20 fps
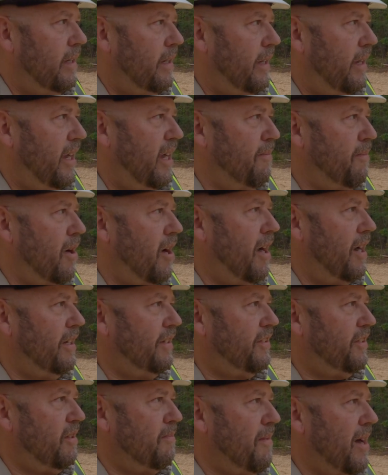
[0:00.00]
Hey
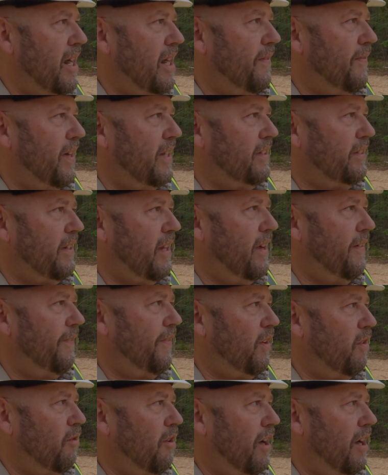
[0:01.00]
boss, you mind if I say a
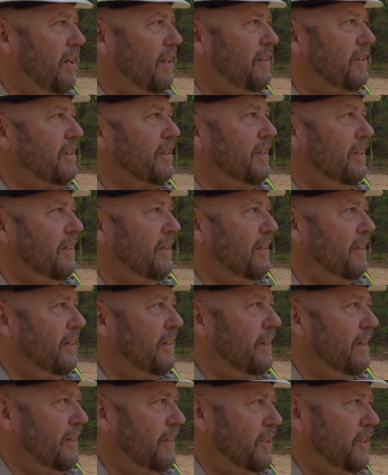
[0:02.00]
few words
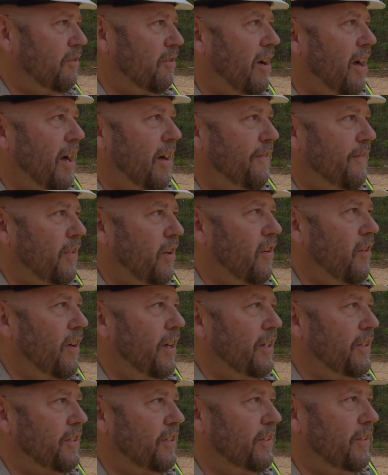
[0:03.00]
to our
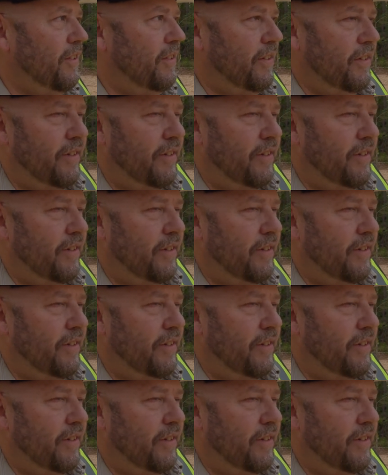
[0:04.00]
viewers?